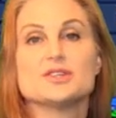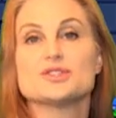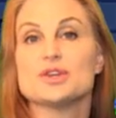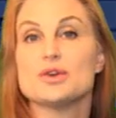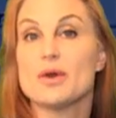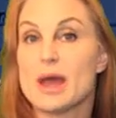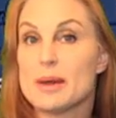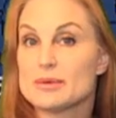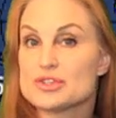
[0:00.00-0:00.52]
So
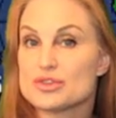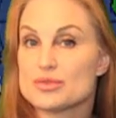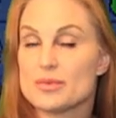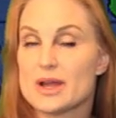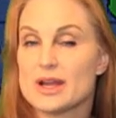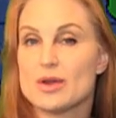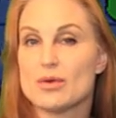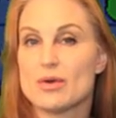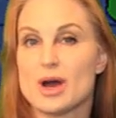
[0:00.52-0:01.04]
you amateur
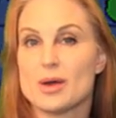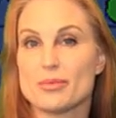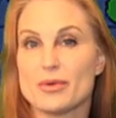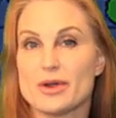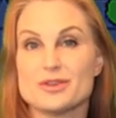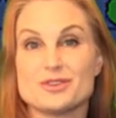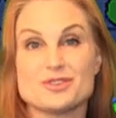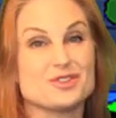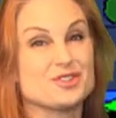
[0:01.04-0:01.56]
radio
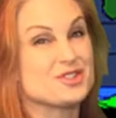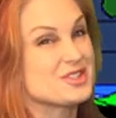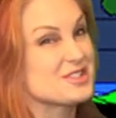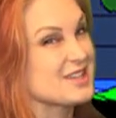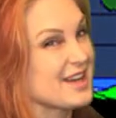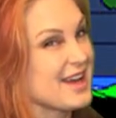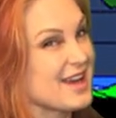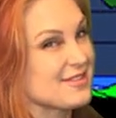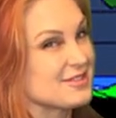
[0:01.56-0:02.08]
operators, you're just
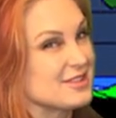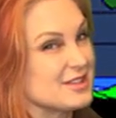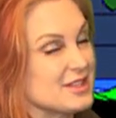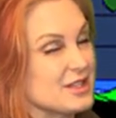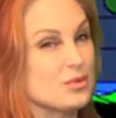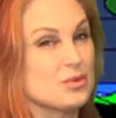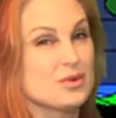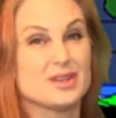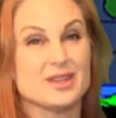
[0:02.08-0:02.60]
going to have to
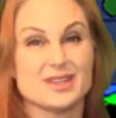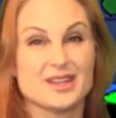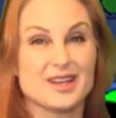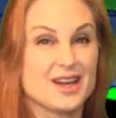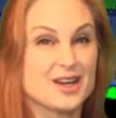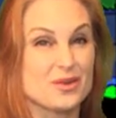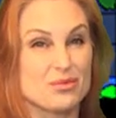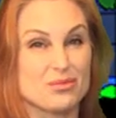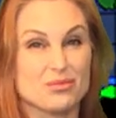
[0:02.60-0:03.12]
deal with it and
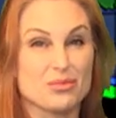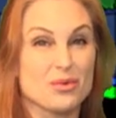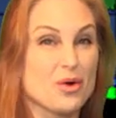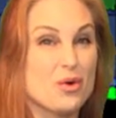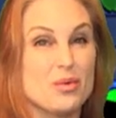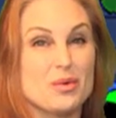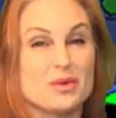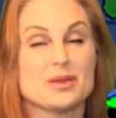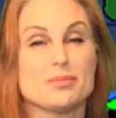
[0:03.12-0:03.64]
kind of
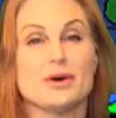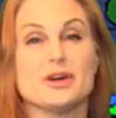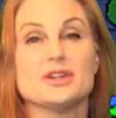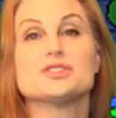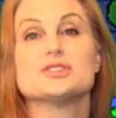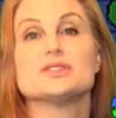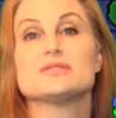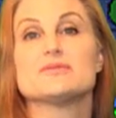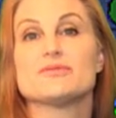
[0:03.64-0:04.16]
roll with the
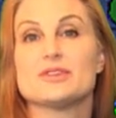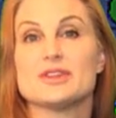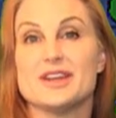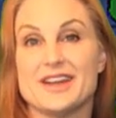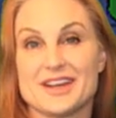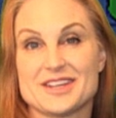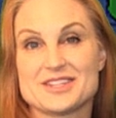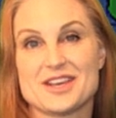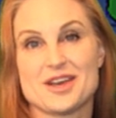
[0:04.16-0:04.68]
punches for the
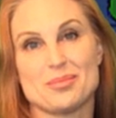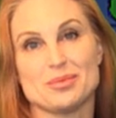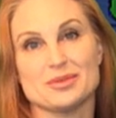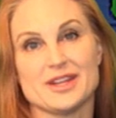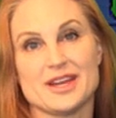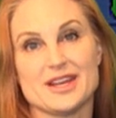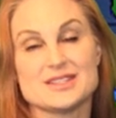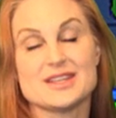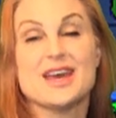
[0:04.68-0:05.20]
next couple
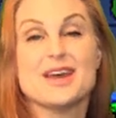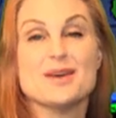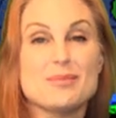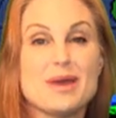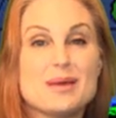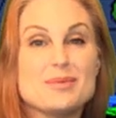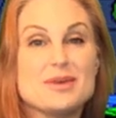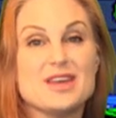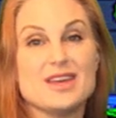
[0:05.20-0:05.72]
days,
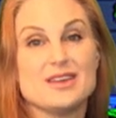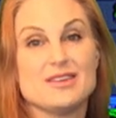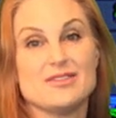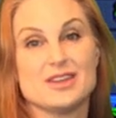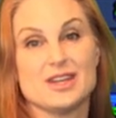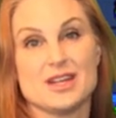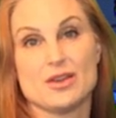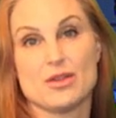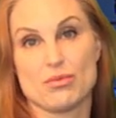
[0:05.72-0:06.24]
maybe
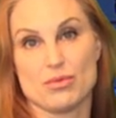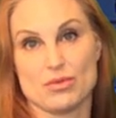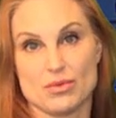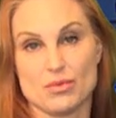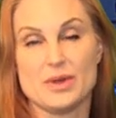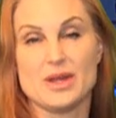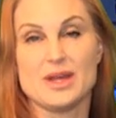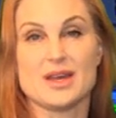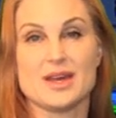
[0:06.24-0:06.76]
even in through the
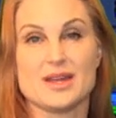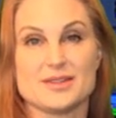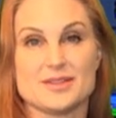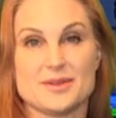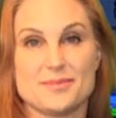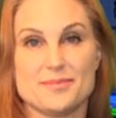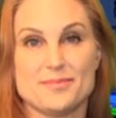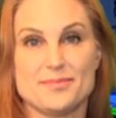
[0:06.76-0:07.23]
weekend.